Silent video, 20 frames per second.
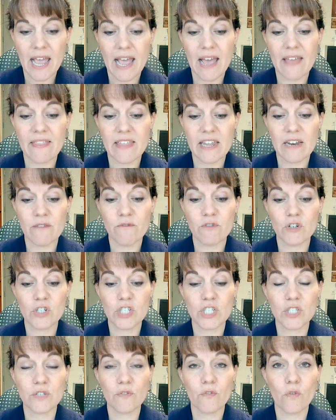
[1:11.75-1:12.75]
And then in
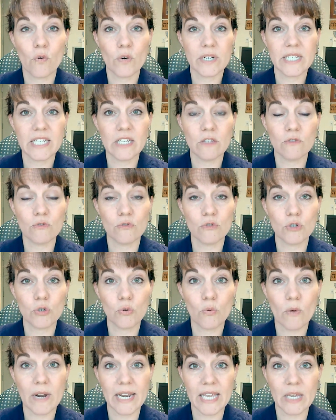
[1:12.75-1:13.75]
verses 14 through
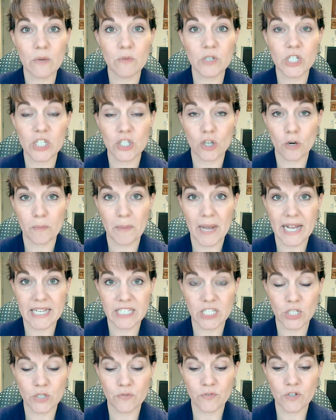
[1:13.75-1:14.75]
20, which is our
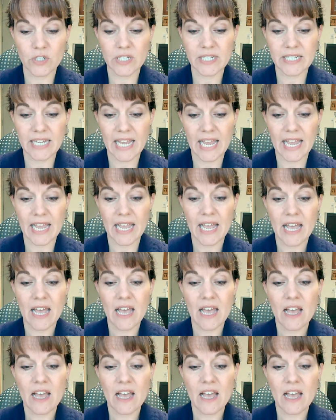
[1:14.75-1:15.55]
passage for today,